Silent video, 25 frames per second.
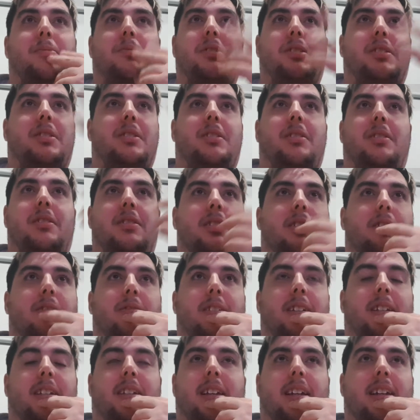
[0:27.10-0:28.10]
with
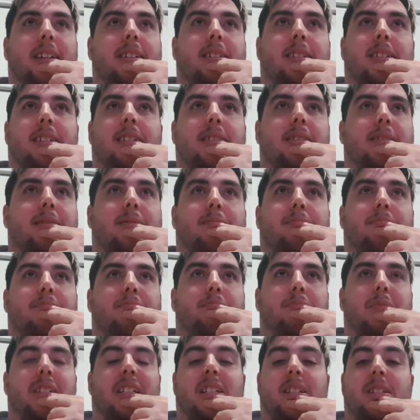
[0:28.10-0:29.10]
only 18
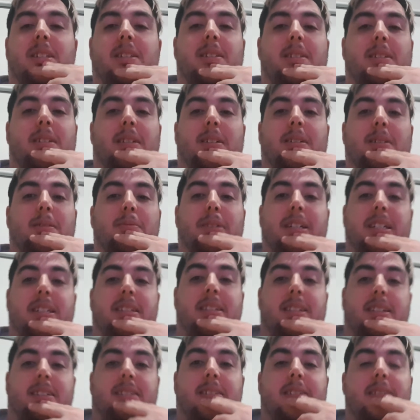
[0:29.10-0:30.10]
minutes to go,
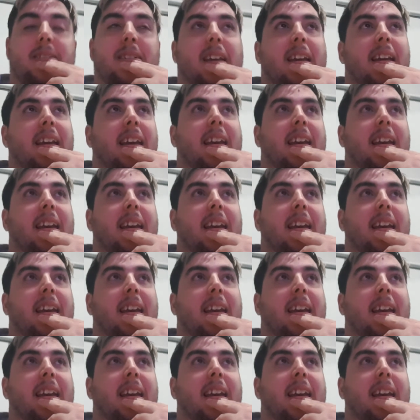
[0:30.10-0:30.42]
basically.